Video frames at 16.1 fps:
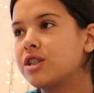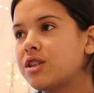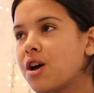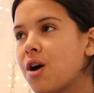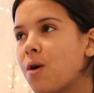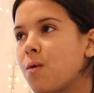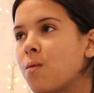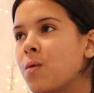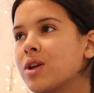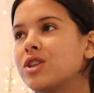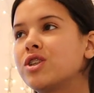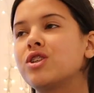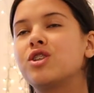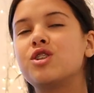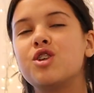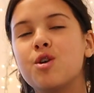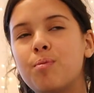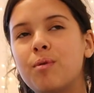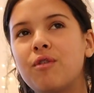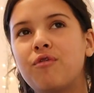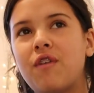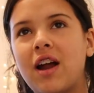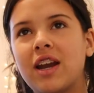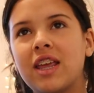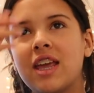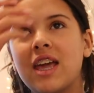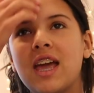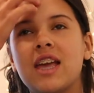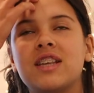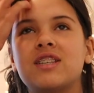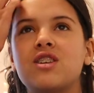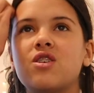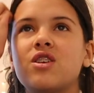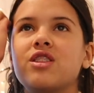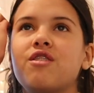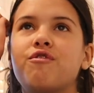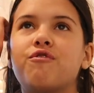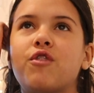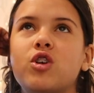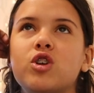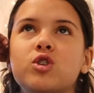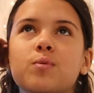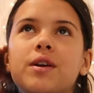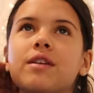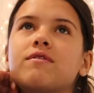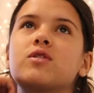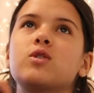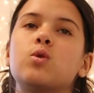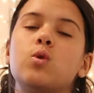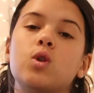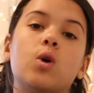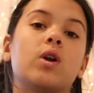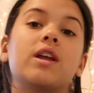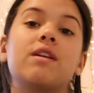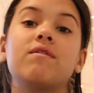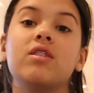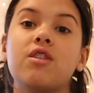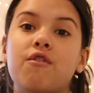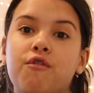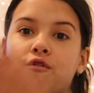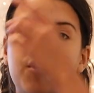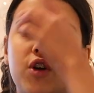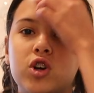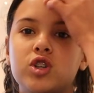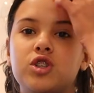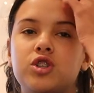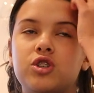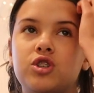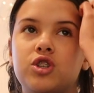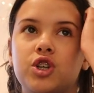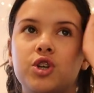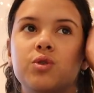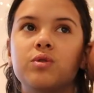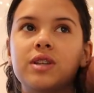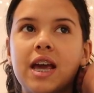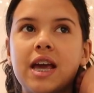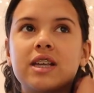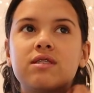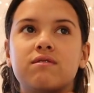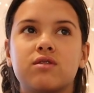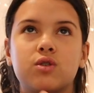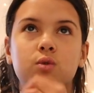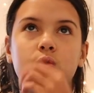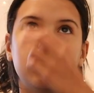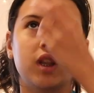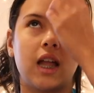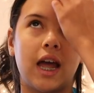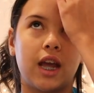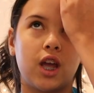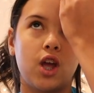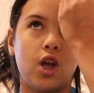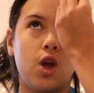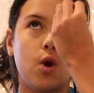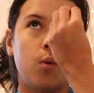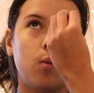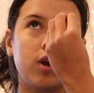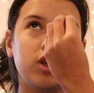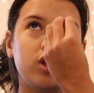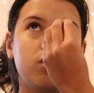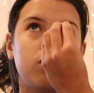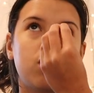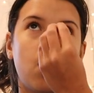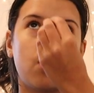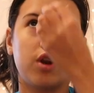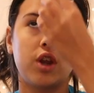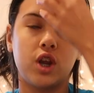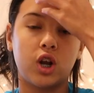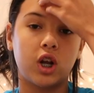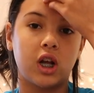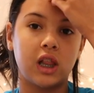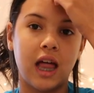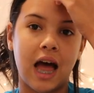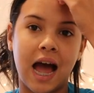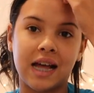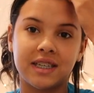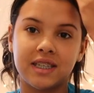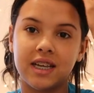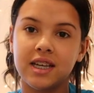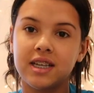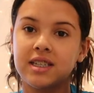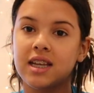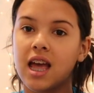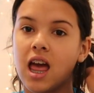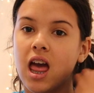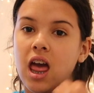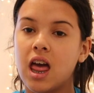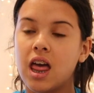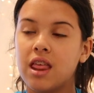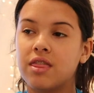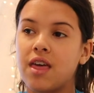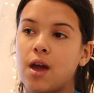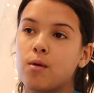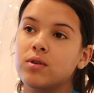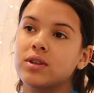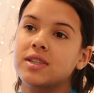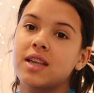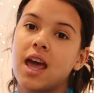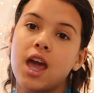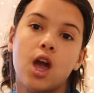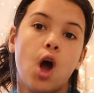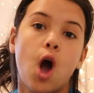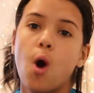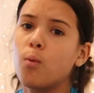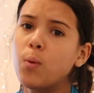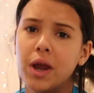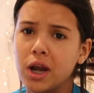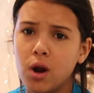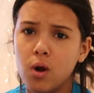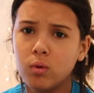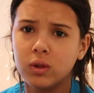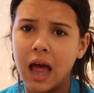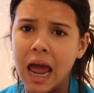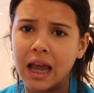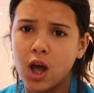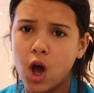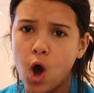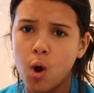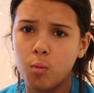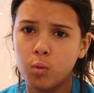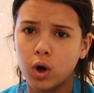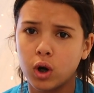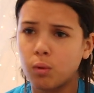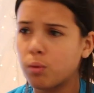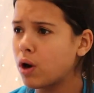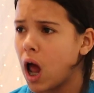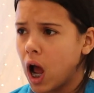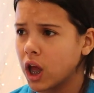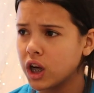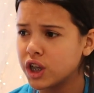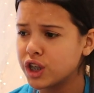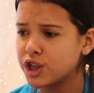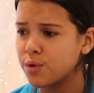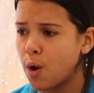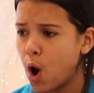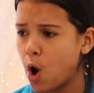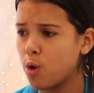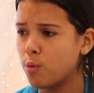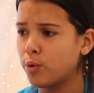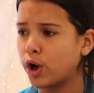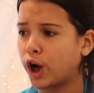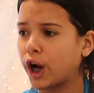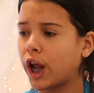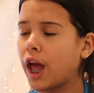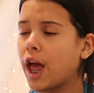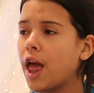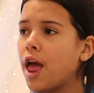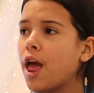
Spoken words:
So what's super funny is during the first week of school, or even the first 2 days of school, like when you go to your classes, they will say, we don't like homework, we're not gonna do homework.